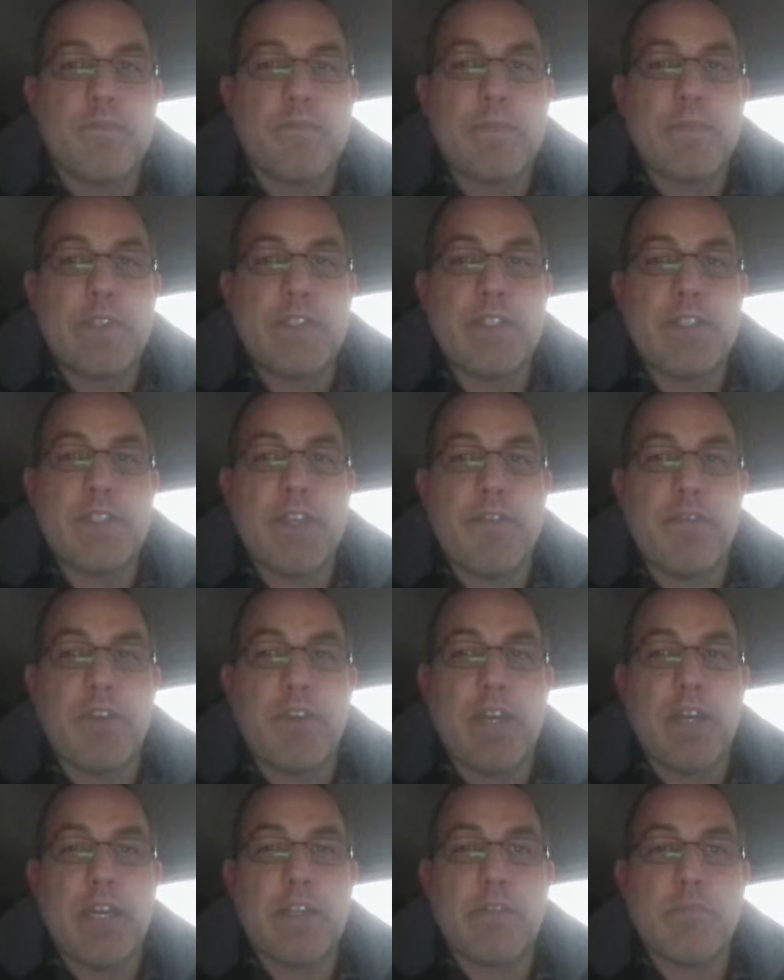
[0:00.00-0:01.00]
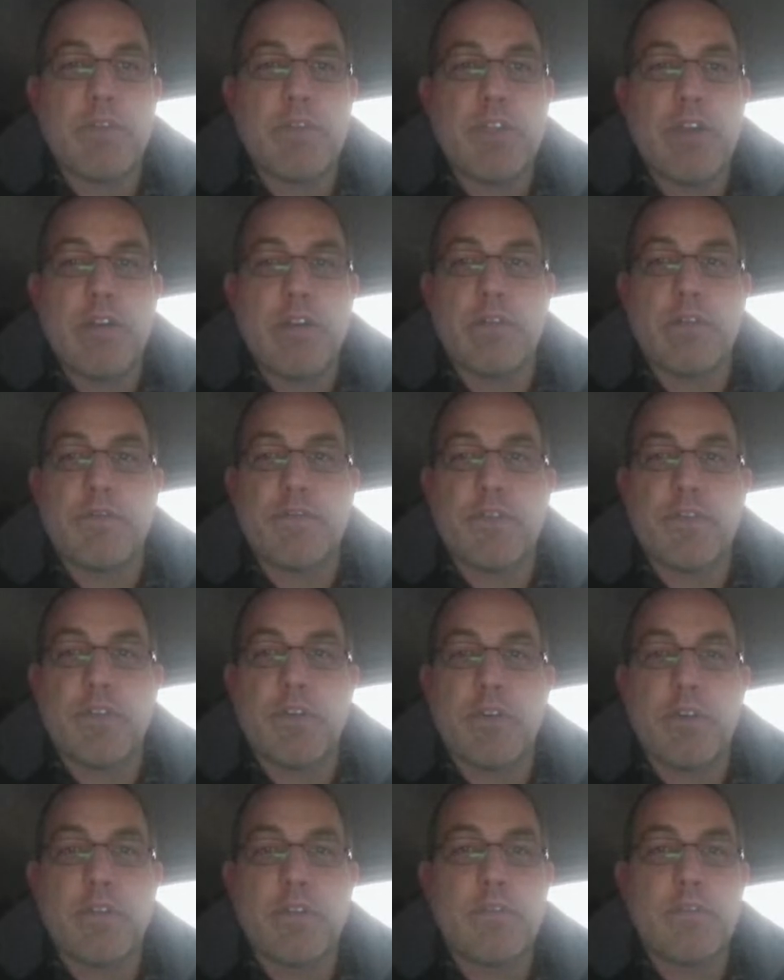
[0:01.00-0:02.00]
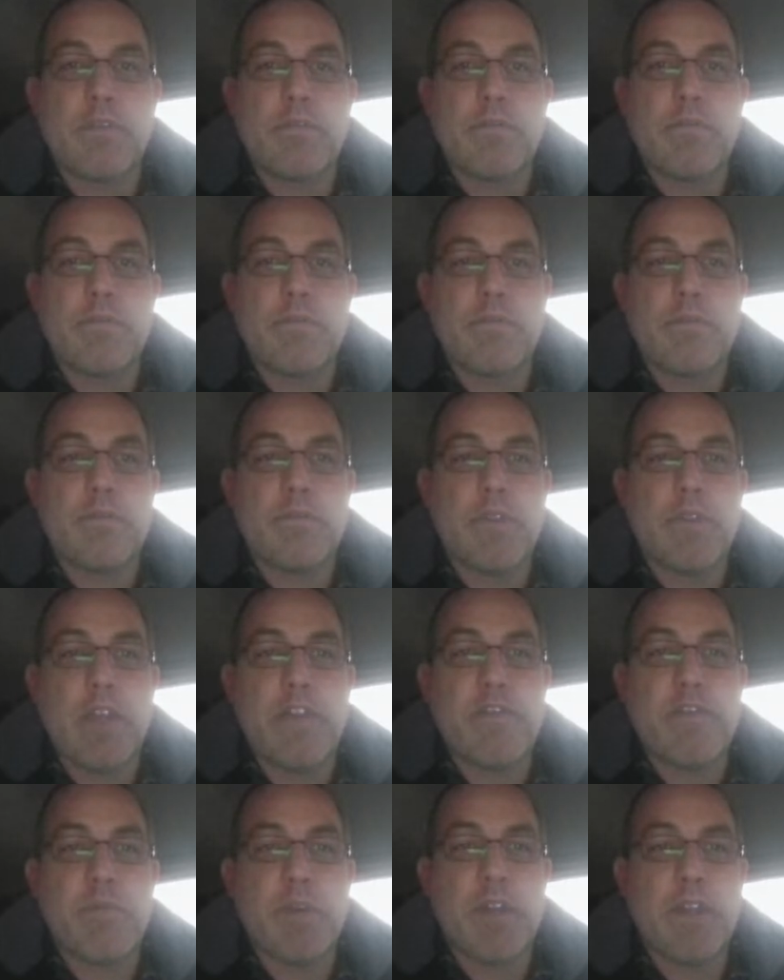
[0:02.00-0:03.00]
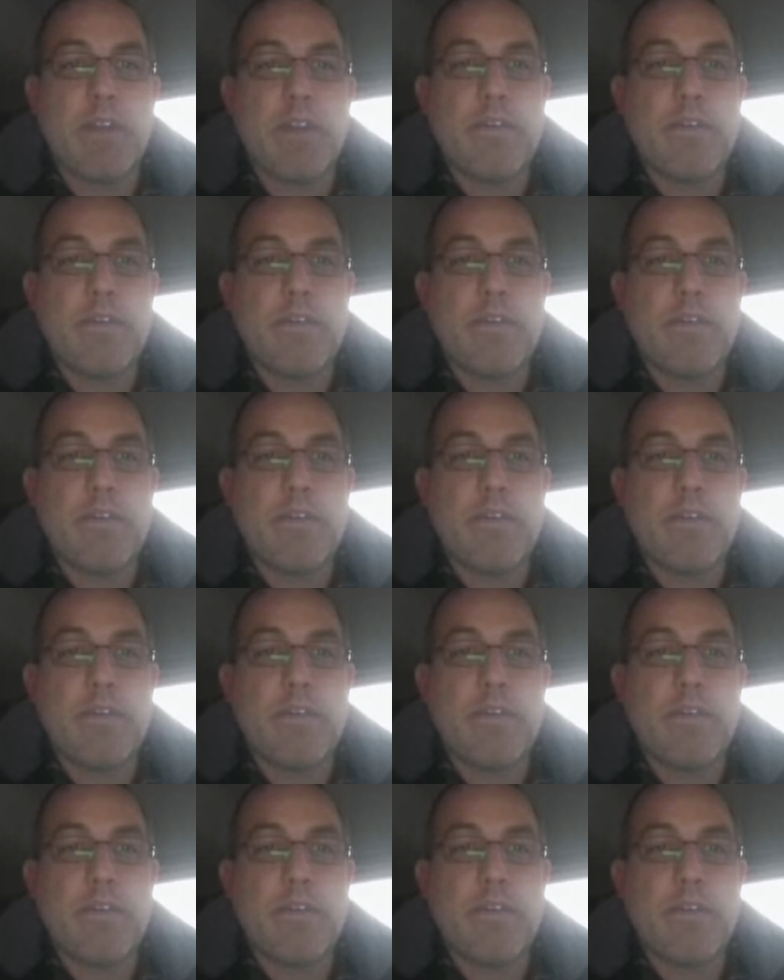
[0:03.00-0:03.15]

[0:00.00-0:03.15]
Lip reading: It's definitely not the material for everybody.